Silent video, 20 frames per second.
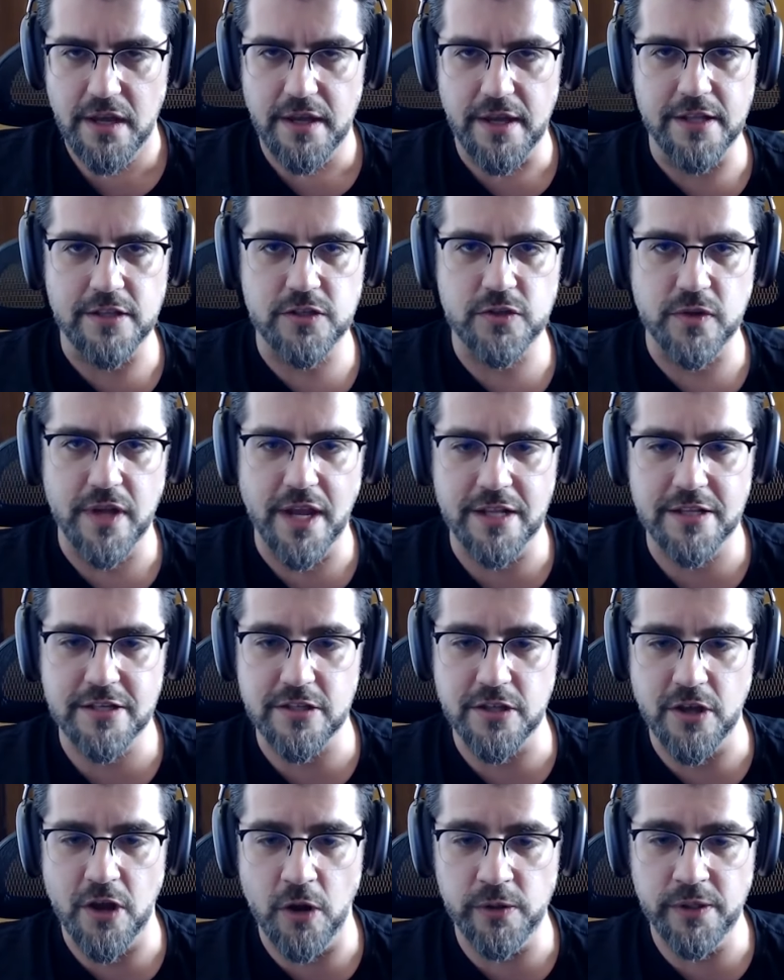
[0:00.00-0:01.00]
It's
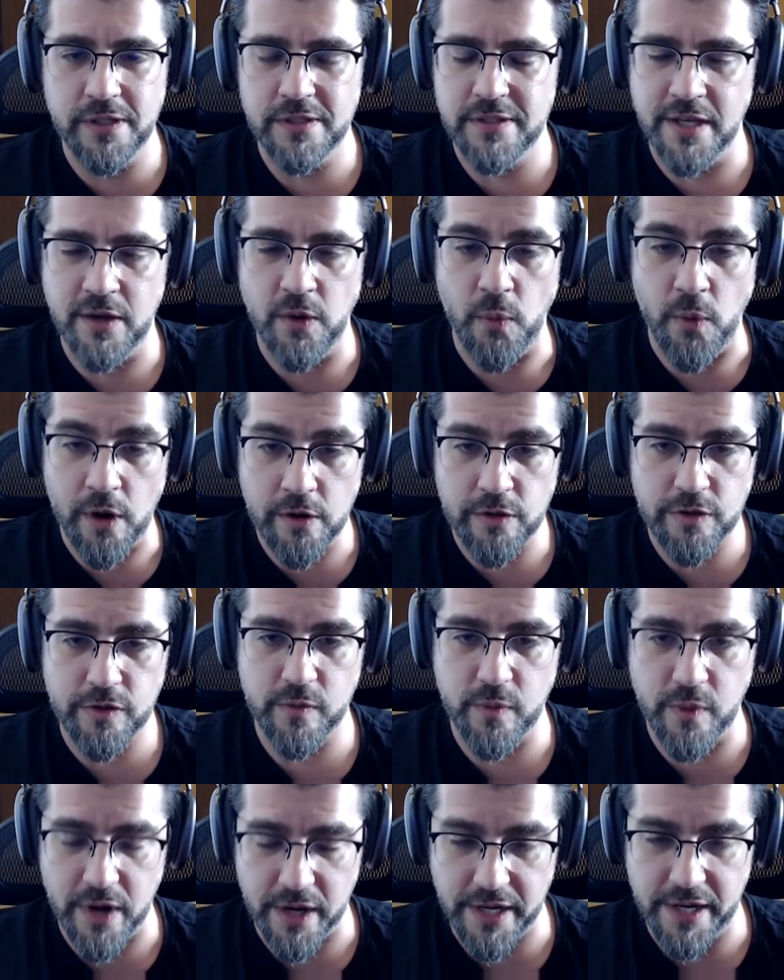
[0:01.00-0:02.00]
it's the only thing worth
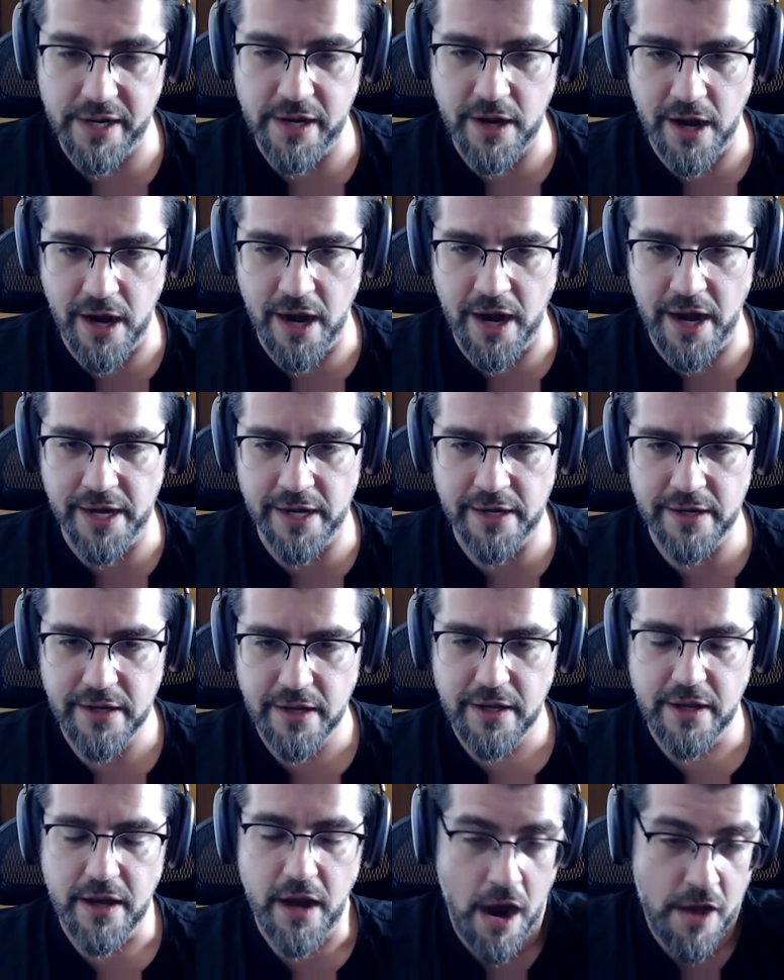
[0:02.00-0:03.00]
working on,
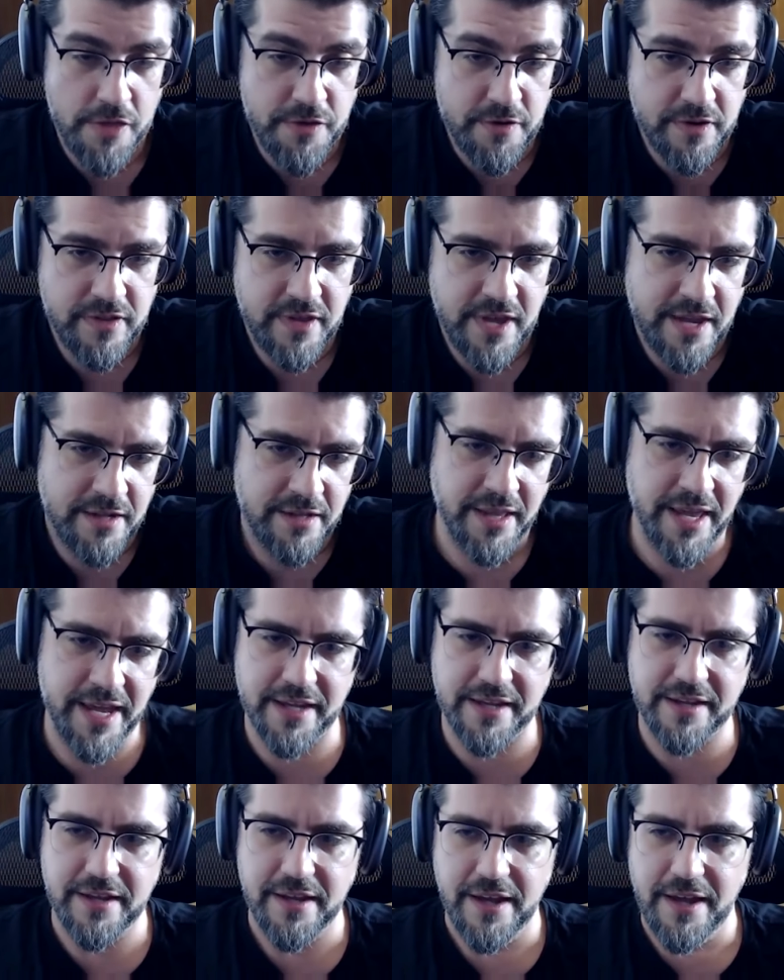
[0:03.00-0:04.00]
other than
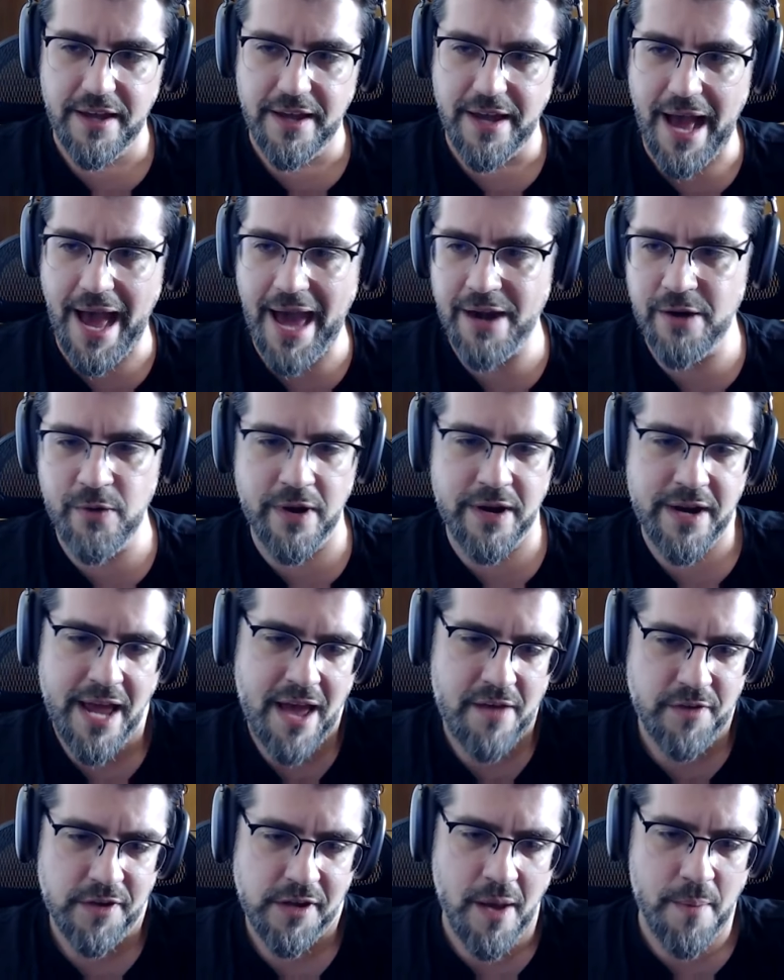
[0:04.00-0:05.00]
like I don't want to
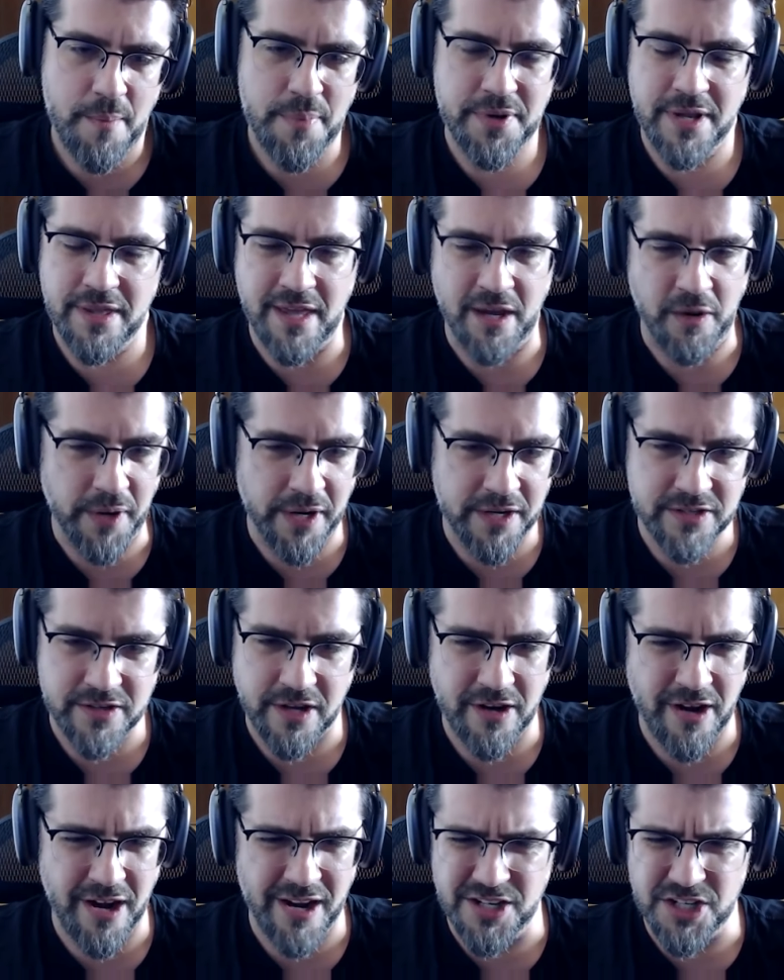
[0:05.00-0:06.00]
have a company that works
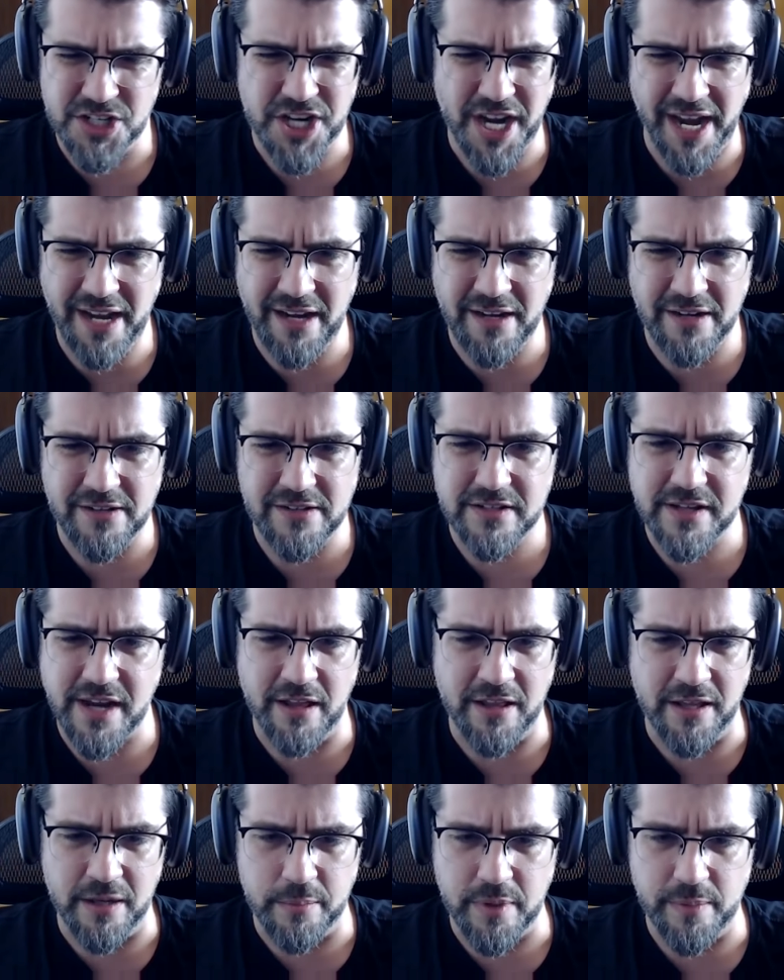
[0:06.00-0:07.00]
on on-chain
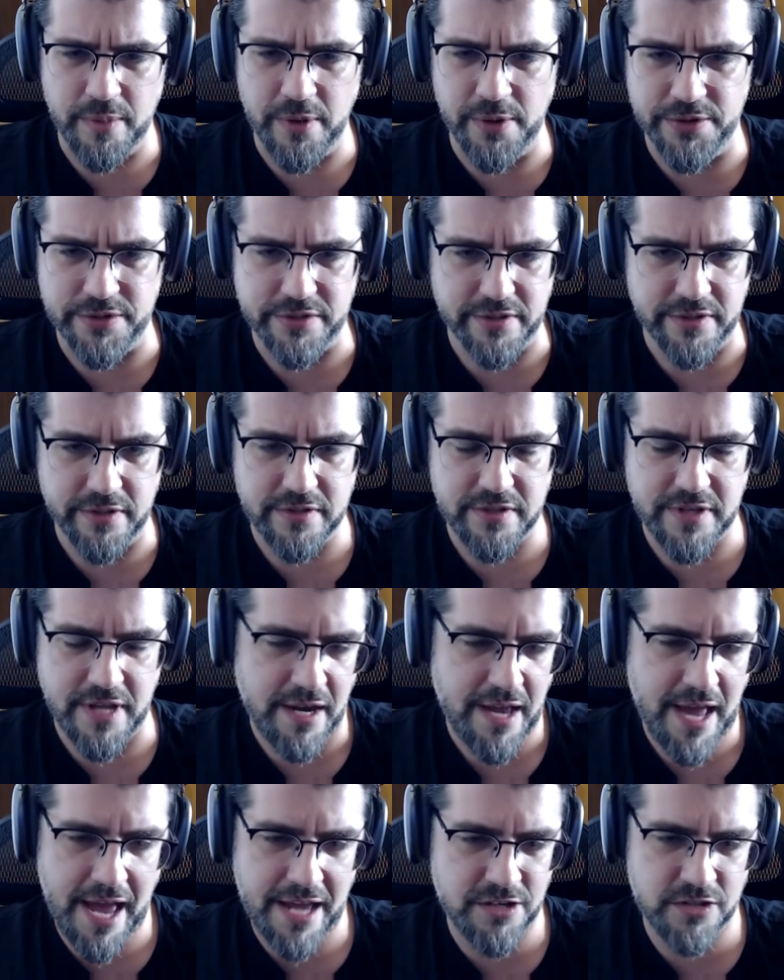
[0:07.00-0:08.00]
scaling proposals.
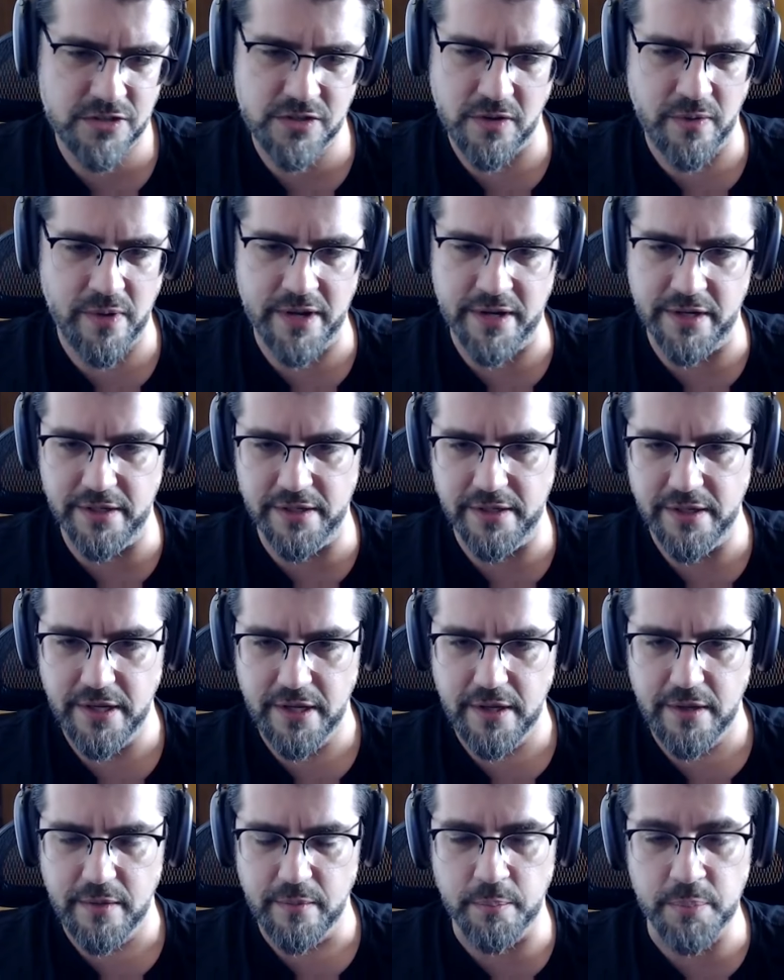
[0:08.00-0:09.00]
I, I just don't want to
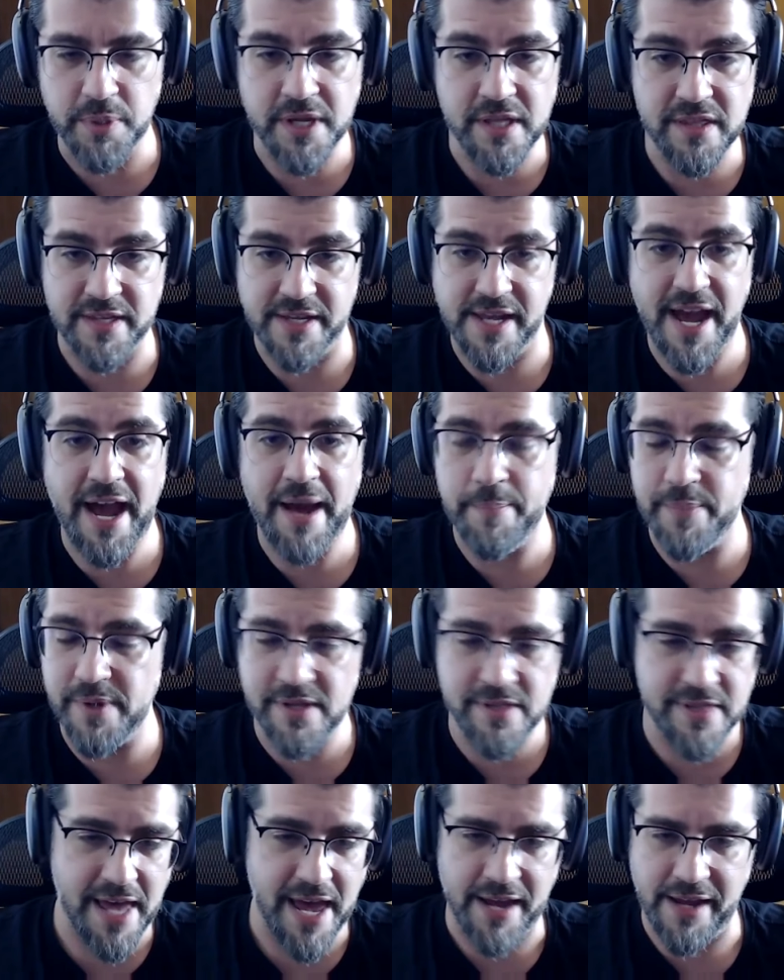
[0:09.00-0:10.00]
be the guy,
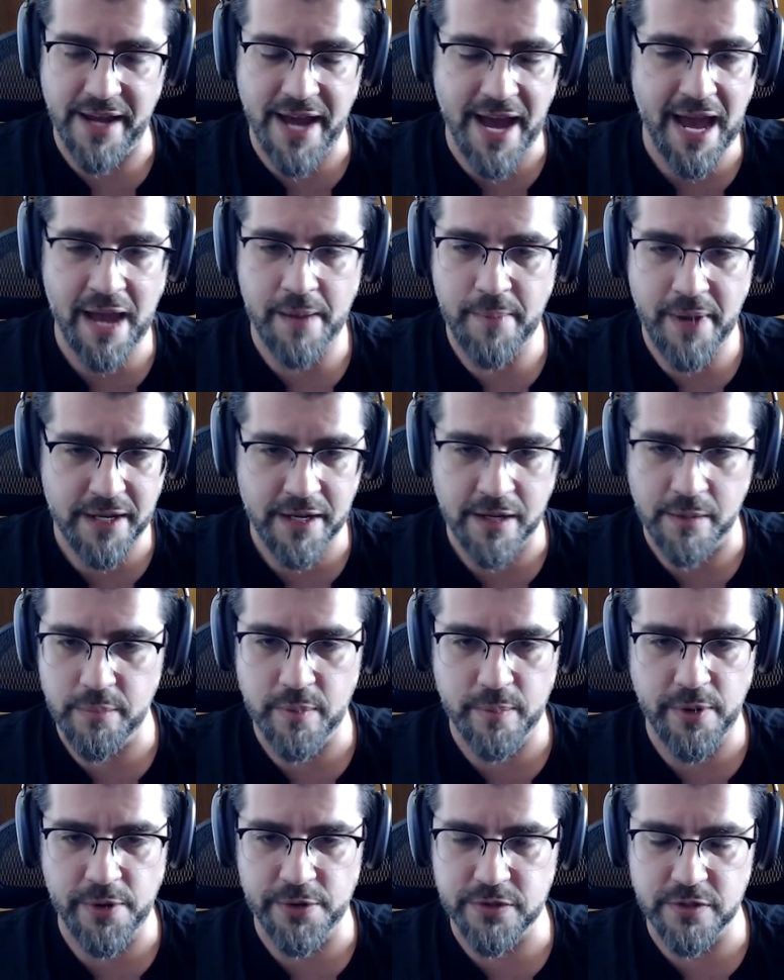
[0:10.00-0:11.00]
be that guy making
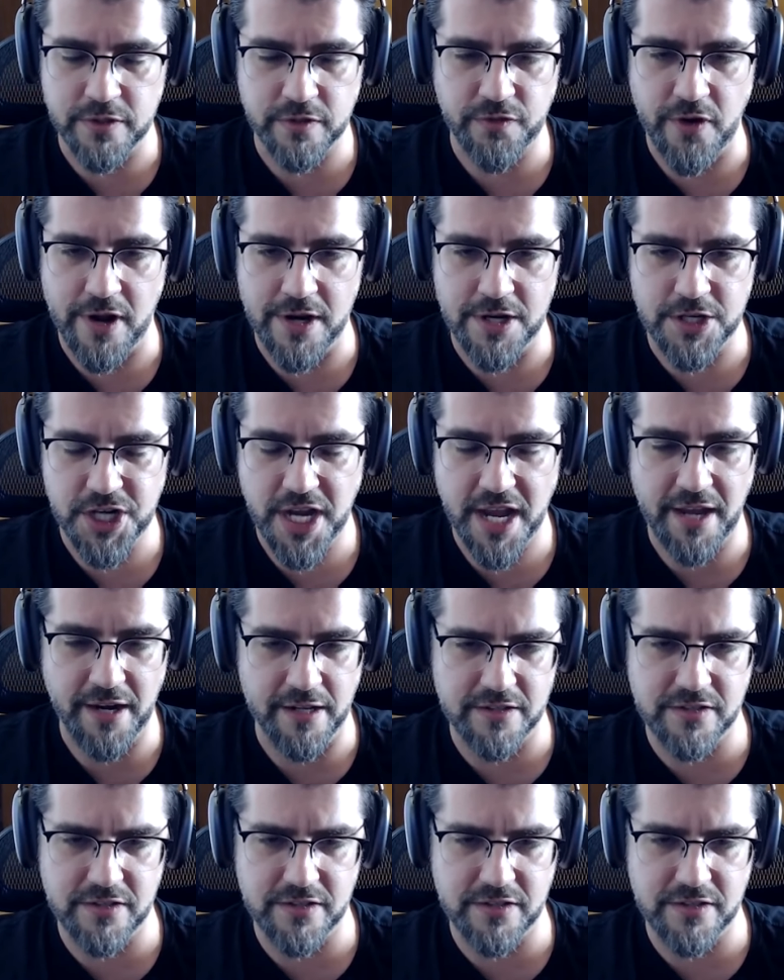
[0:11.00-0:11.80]
proposals for on-chain.